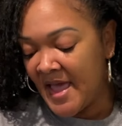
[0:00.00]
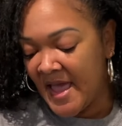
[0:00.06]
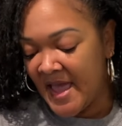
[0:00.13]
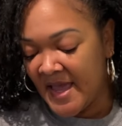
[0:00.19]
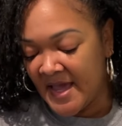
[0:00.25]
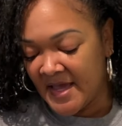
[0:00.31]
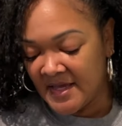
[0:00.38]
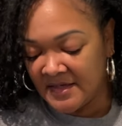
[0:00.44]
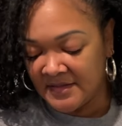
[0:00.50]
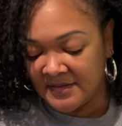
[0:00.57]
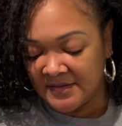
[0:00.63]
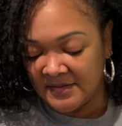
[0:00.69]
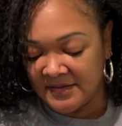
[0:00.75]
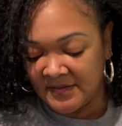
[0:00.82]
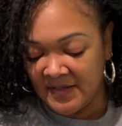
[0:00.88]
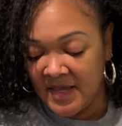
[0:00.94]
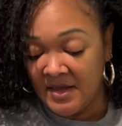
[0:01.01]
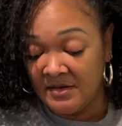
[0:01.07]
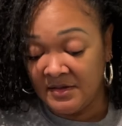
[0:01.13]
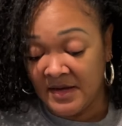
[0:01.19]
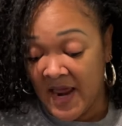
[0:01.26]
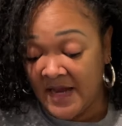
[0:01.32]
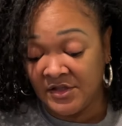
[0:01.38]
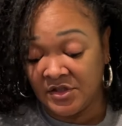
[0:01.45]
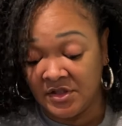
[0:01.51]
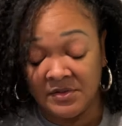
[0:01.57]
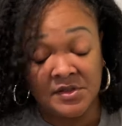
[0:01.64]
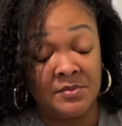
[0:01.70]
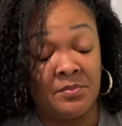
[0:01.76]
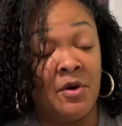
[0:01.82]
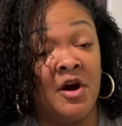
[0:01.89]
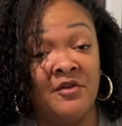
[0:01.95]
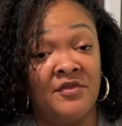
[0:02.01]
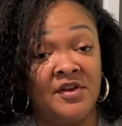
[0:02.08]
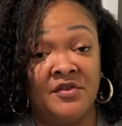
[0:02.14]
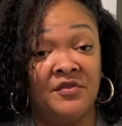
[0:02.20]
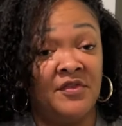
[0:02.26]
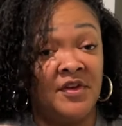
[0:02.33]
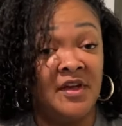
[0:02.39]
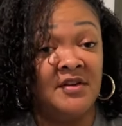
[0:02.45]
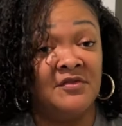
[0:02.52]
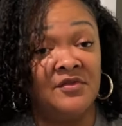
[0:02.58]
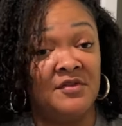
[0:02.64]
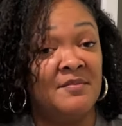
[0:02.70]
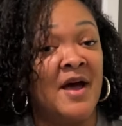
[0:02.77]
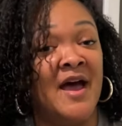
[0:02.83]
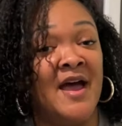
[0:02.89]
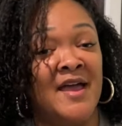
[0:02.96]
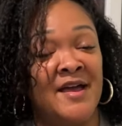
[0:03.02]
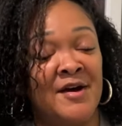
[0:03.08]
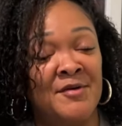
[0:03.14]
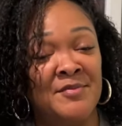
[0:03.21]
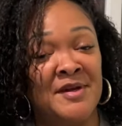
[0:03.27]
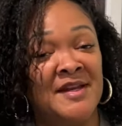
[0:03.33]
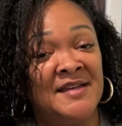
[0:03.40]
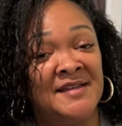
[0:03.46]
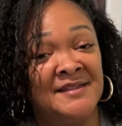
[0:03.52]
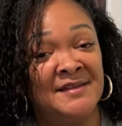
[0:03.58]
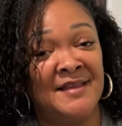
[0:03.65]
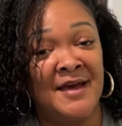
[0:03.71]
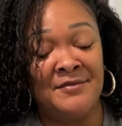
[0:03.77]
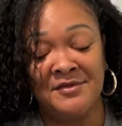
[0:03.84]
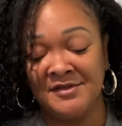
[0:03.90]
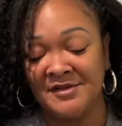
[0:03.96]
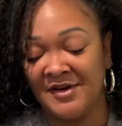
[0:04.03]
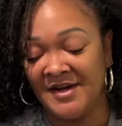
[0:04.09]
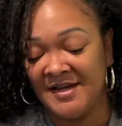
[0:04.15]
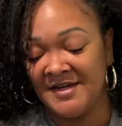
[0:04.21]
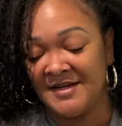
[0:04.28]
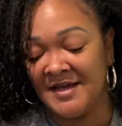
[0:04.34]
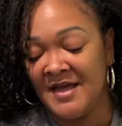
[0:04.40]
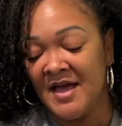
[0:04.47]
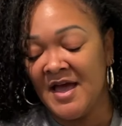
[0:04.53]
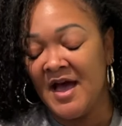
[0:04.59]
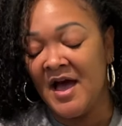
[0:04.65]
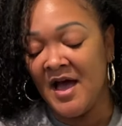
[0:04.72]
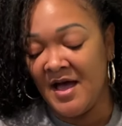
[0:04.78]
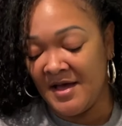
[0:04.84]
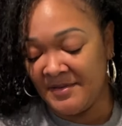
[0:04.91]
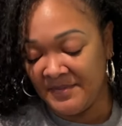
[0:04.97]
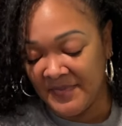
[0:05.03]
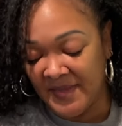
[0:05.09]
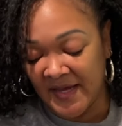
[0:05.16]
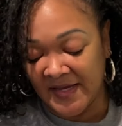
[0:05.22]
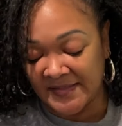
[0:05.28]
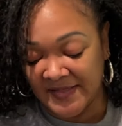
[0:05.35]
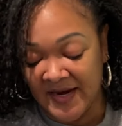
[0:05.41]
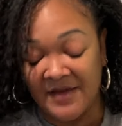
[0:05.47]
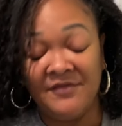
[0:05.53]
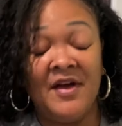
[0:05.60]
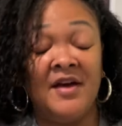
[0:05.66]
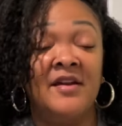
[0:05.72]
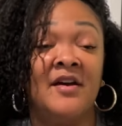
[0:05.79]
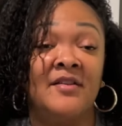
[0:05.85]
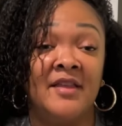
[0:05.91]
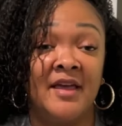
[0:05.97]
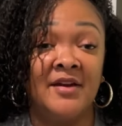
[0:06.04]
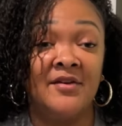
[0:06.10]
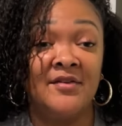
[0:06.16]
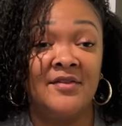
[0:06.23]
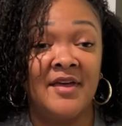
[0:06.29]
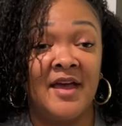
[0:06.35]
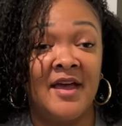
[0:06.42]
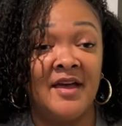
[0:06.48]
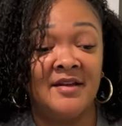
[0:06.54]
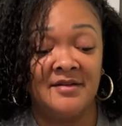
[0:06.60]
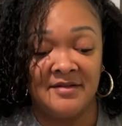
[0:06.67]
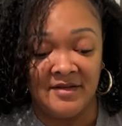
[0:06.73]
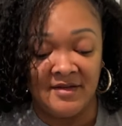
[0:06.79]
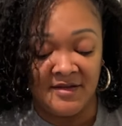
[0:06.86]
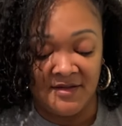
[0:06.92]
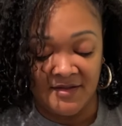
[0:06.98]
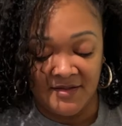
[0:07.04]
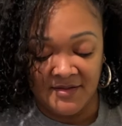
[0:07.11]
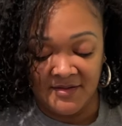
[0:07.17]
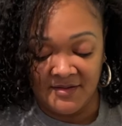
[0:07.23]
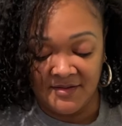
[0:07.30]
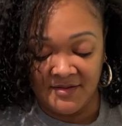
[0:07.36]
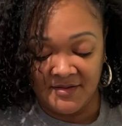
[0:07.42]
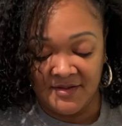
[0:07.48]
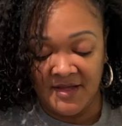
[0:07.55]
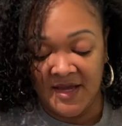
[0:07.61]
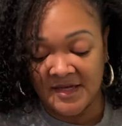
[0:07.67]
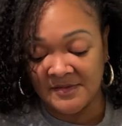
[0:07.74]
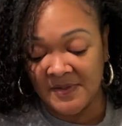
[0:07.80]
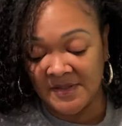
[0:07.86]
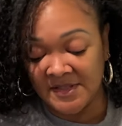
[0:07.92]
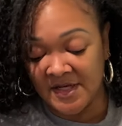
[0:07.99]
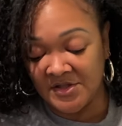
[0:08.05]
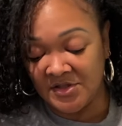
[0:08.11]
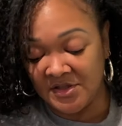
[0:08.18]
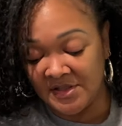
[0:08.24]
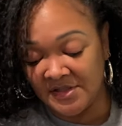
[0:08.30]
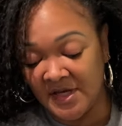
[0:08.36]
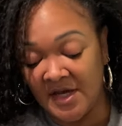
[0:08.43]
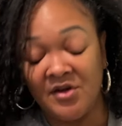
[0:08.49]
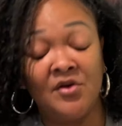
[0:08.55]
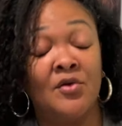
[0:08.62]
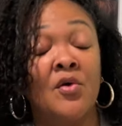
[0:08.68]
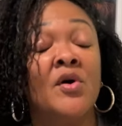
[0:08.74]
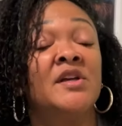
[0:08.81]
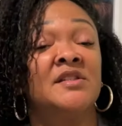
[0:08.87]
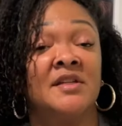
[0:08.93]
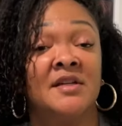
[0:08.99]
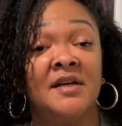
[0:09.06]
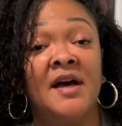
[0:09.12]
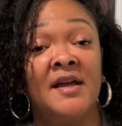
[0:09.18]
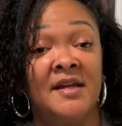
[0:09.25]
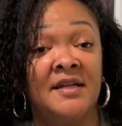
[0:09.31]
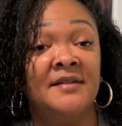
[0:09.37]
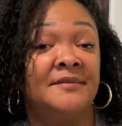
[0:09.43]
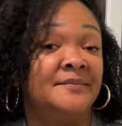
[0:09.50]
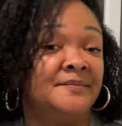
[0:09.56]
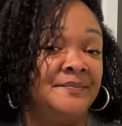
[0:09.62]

And it actually was a perfect fit for my opening. So that was great. Like I said, I found out later that the expectation is that you're going to cut it.